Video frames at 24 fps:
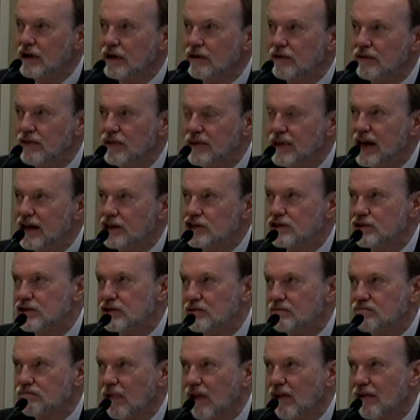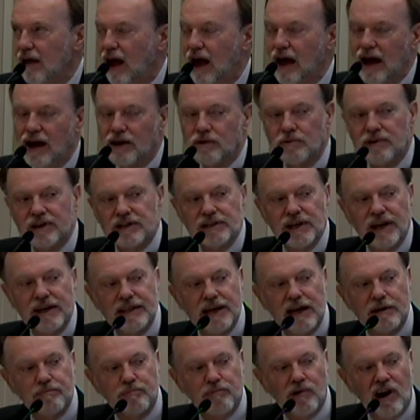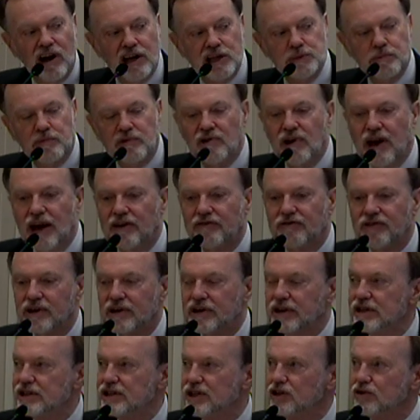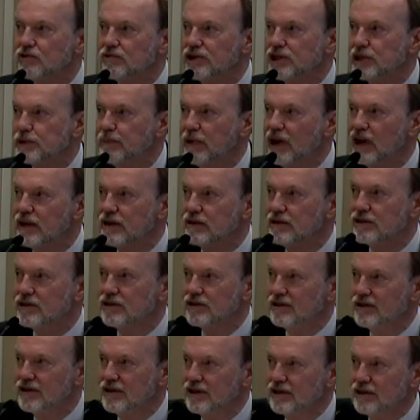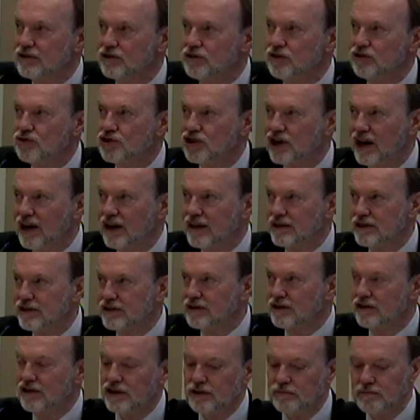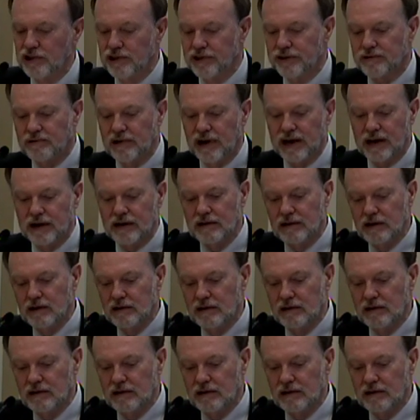That's, I don't want to say that Prosper Africa is in response to China's global threat.